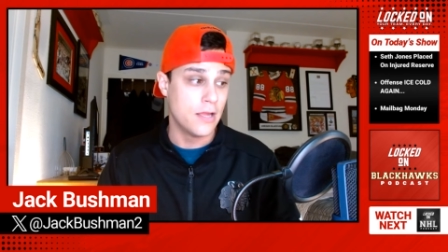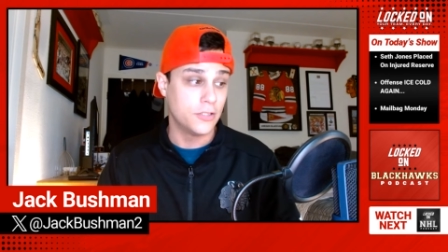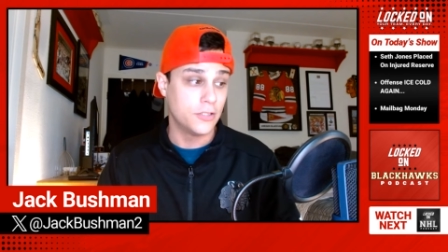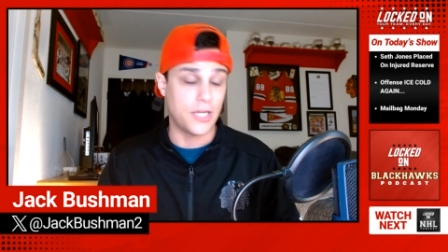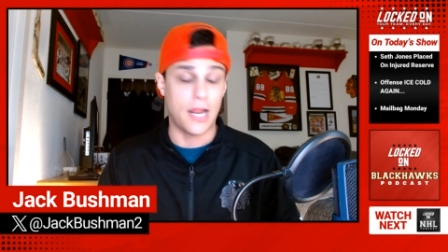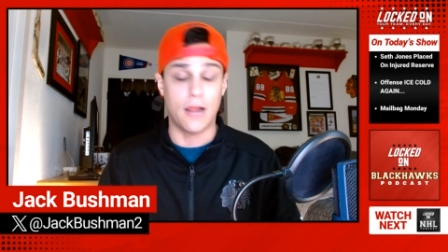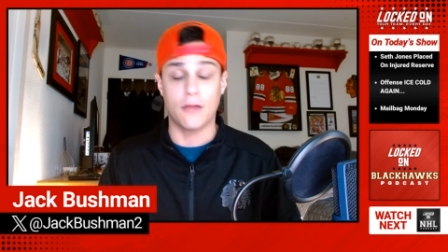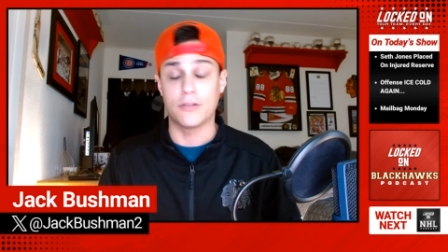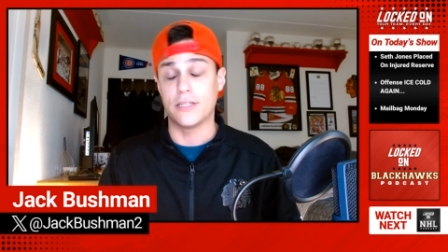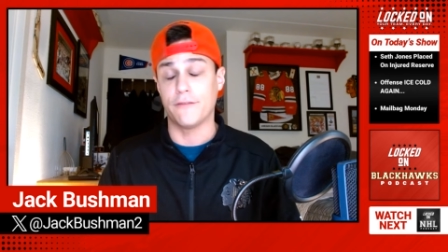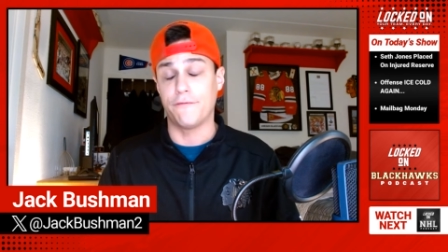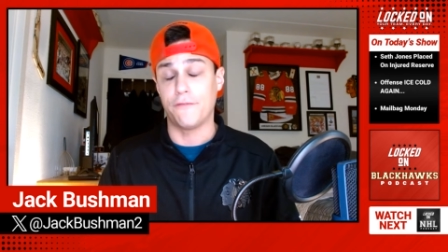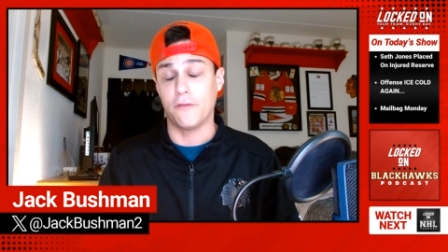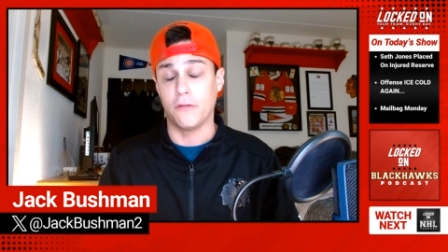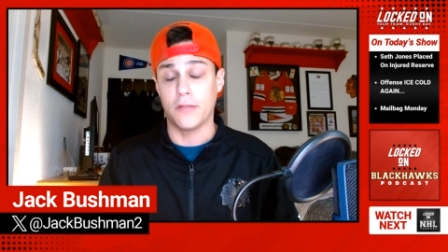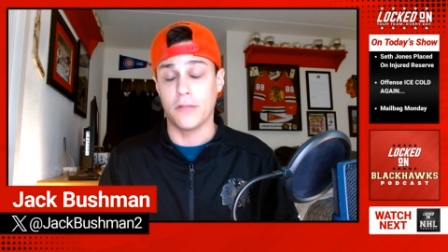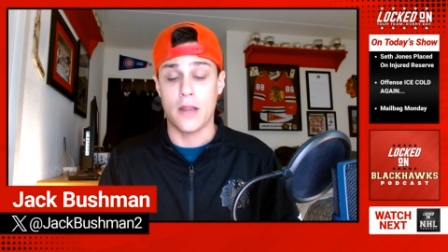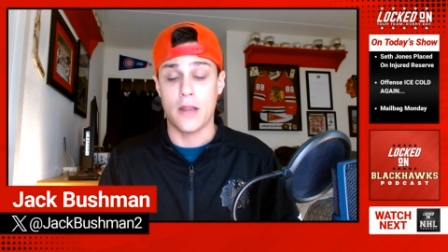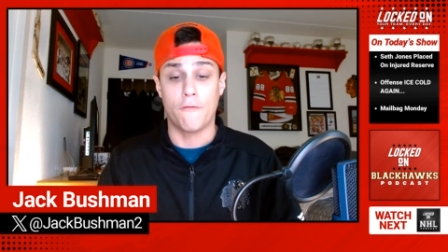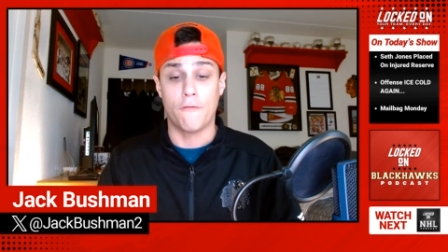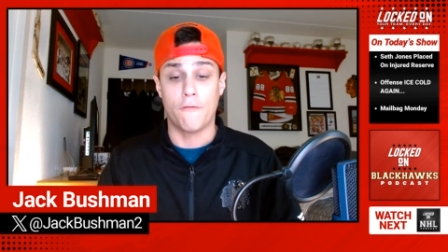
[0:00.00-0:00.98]
Shout out to
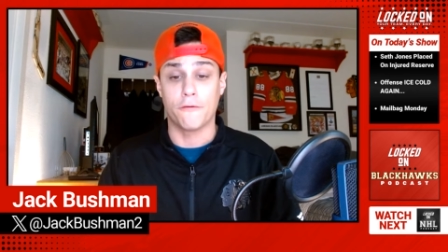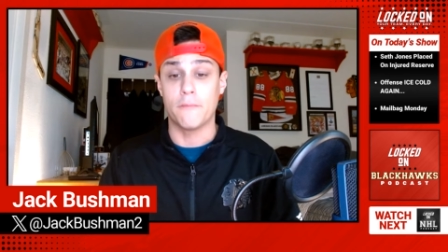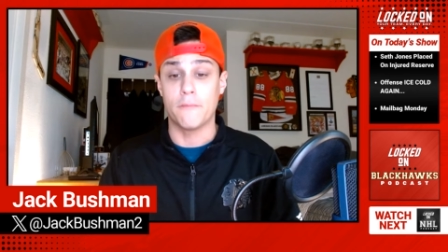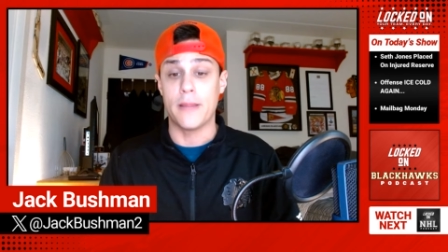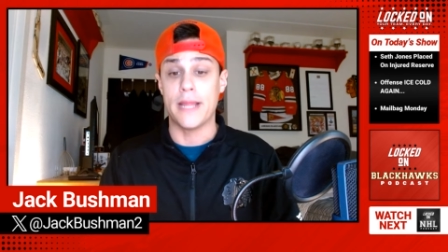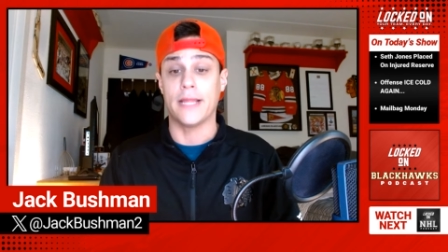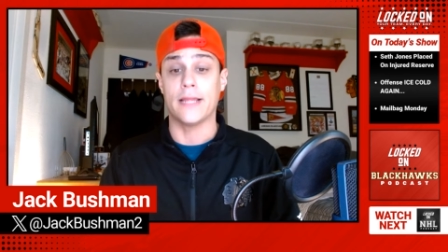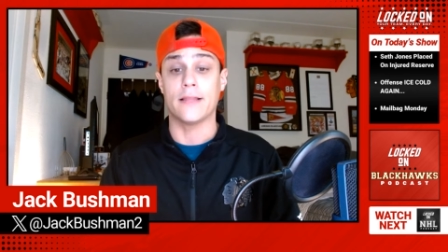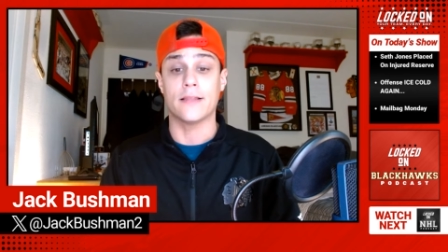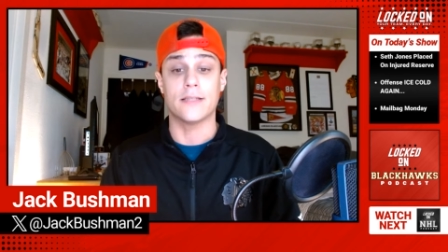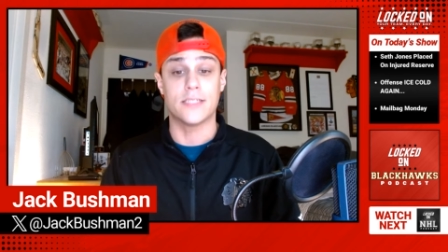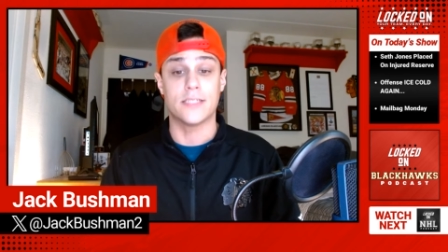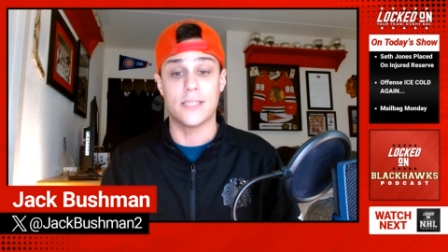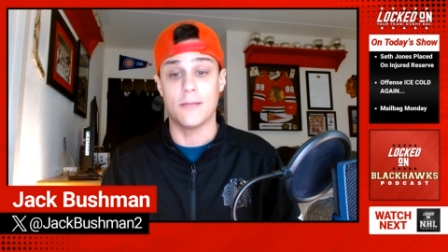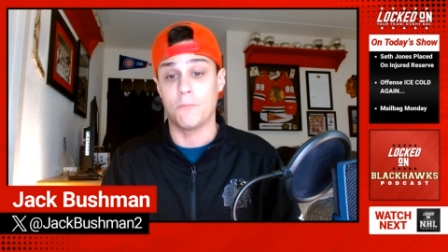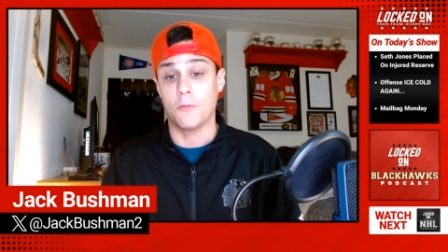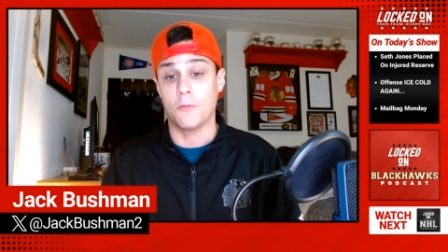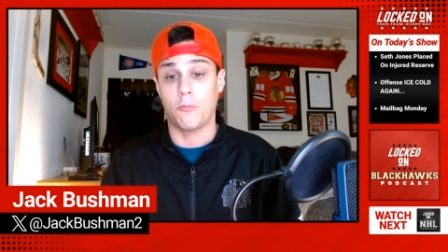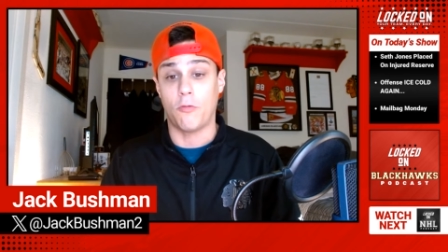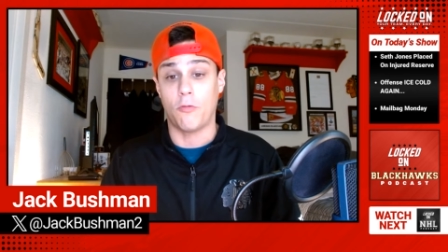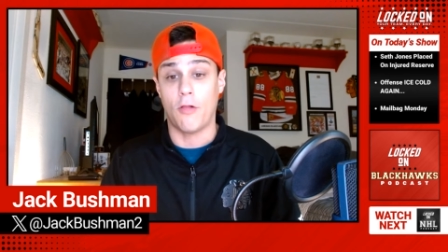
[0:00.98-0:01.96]
Foligno for making the
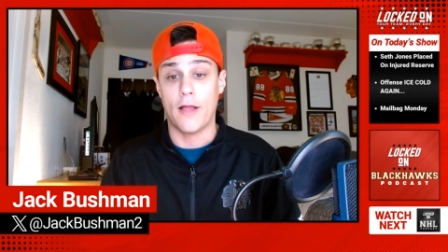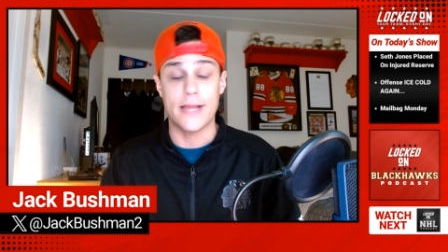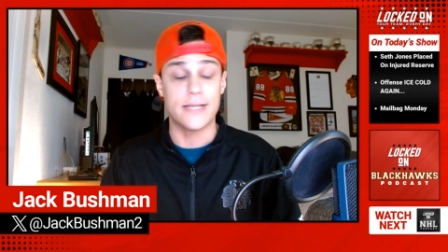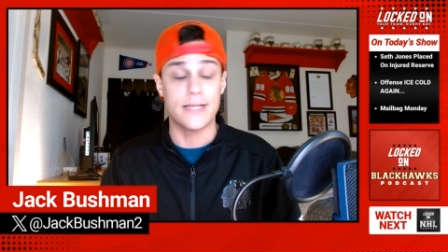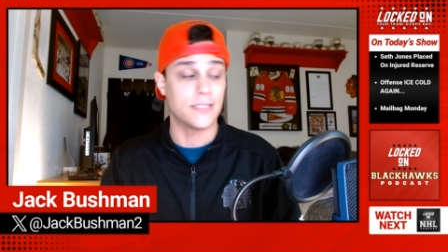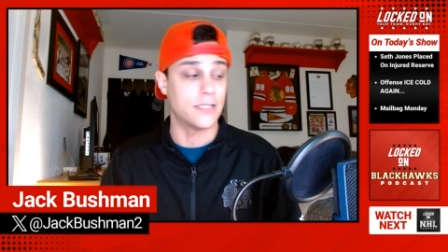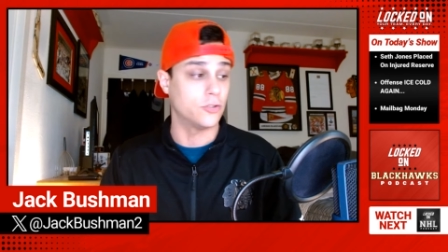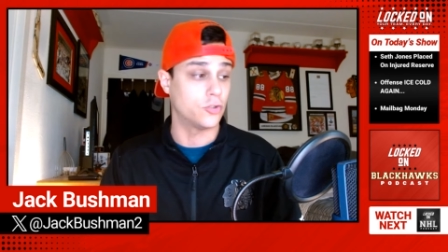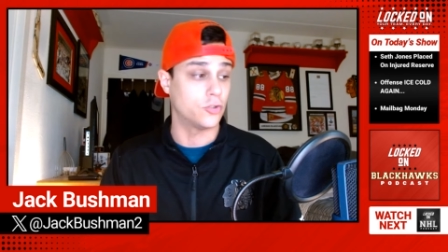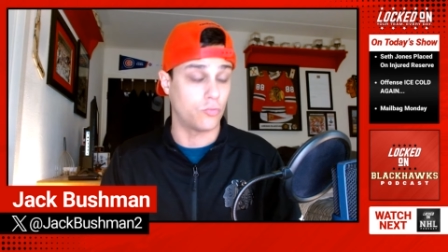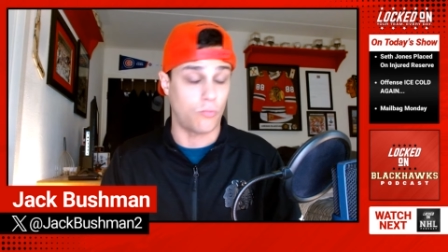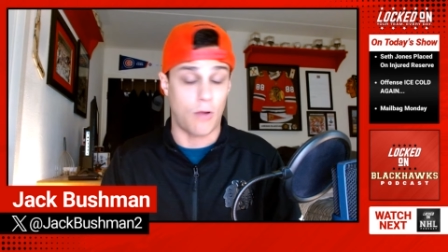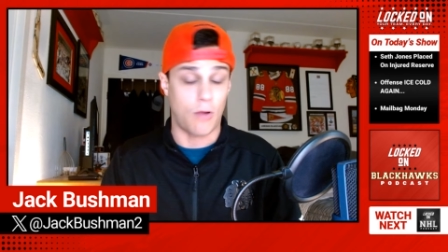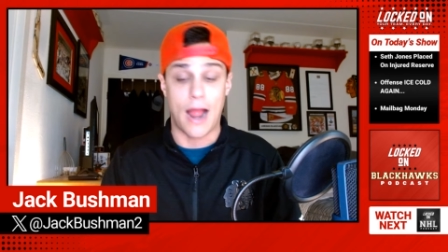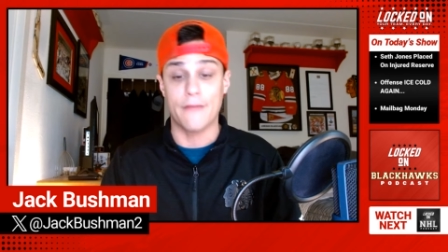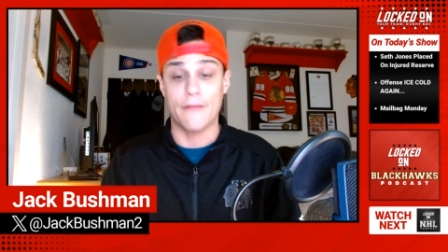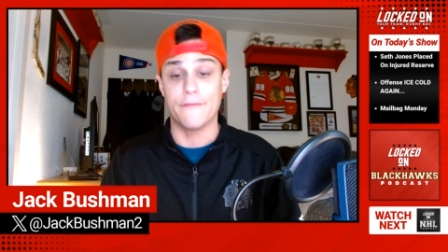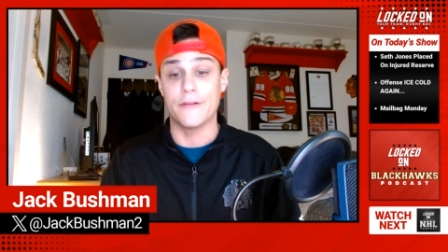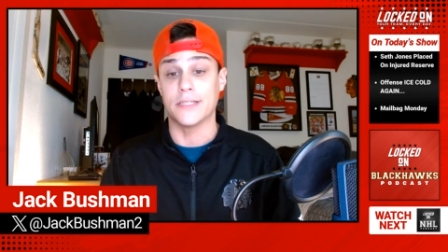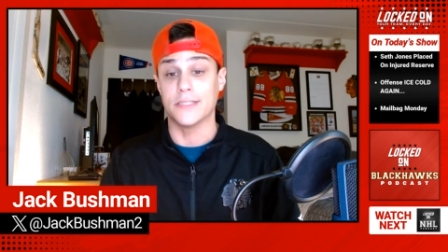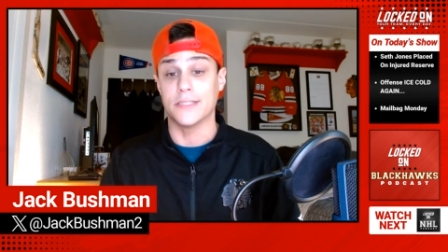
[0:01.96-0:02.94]
simple plays and
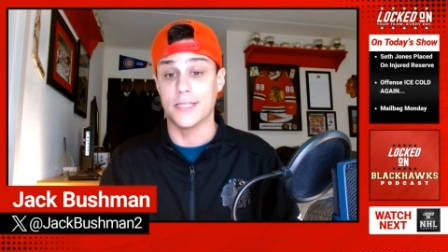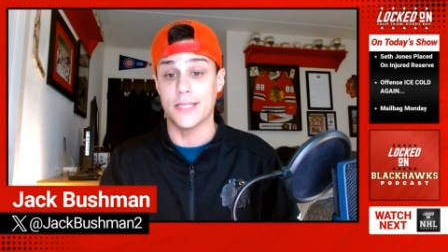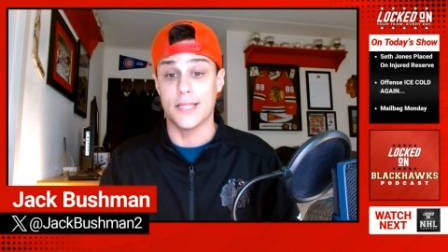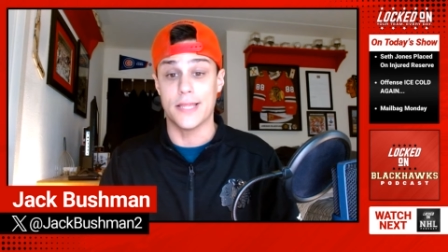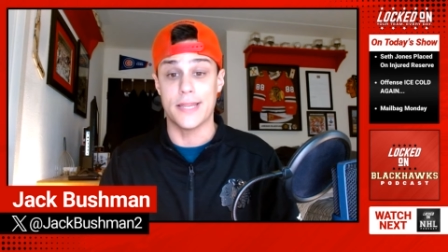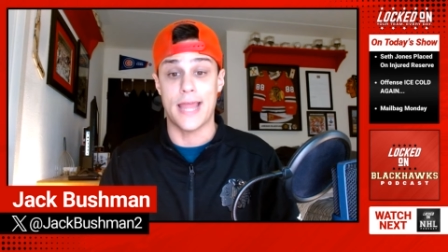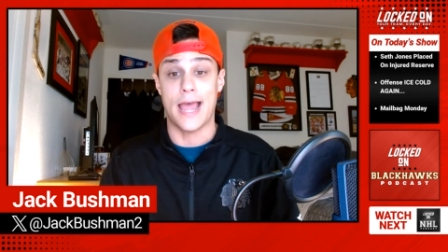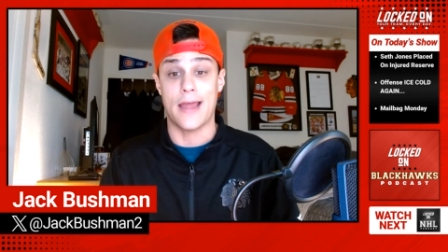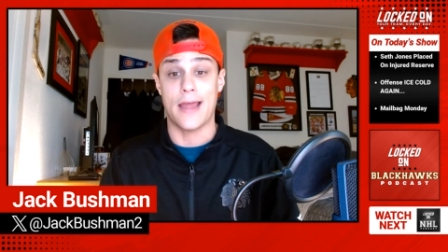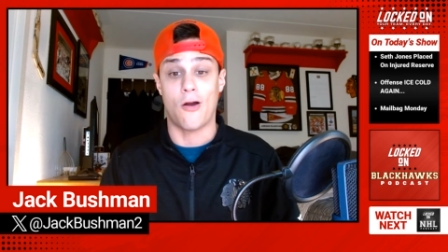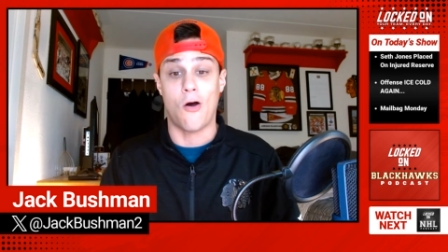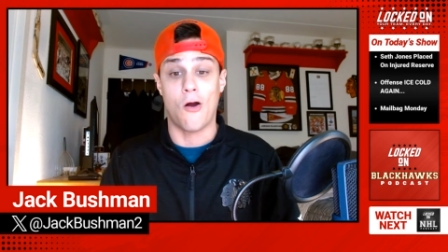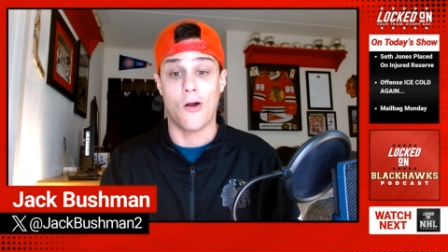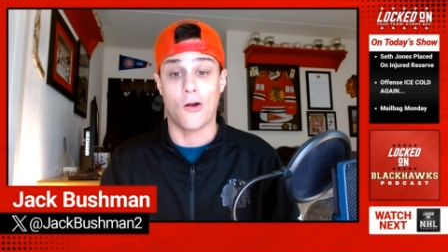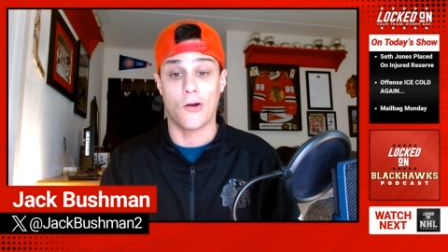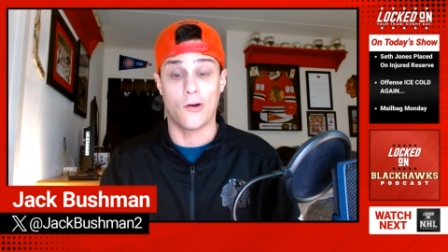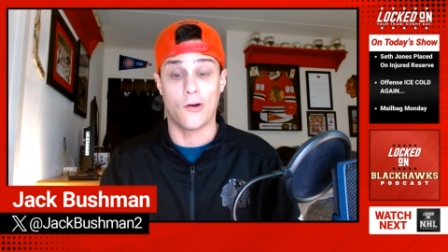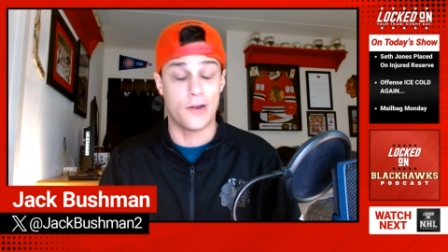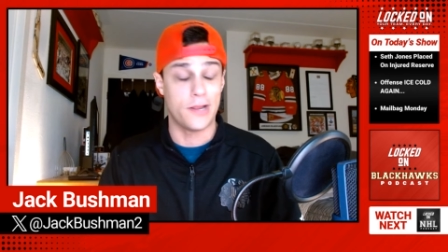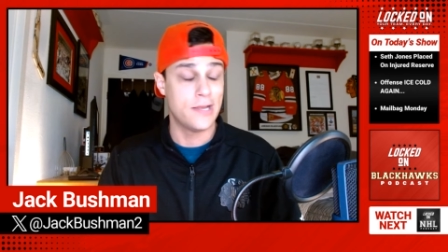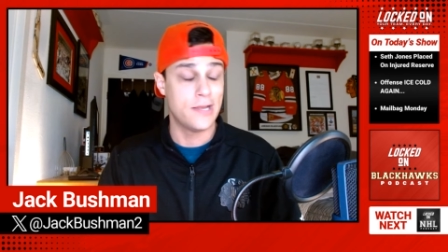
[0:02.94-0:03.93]
driving to the net
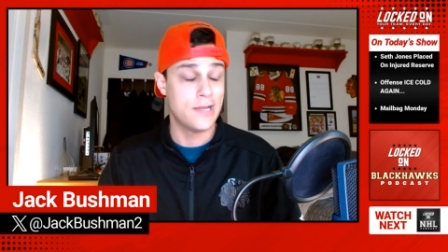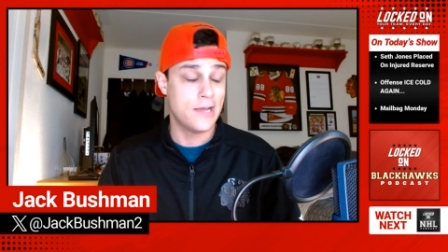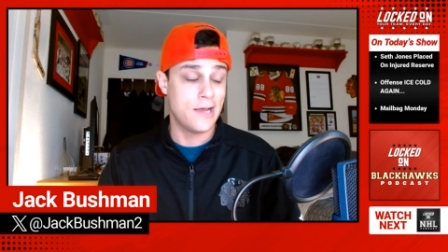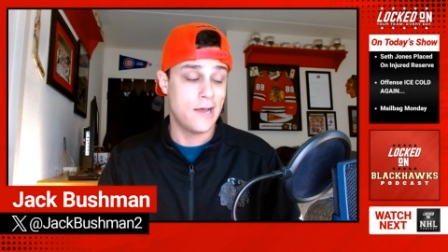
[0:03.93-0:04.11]
hard.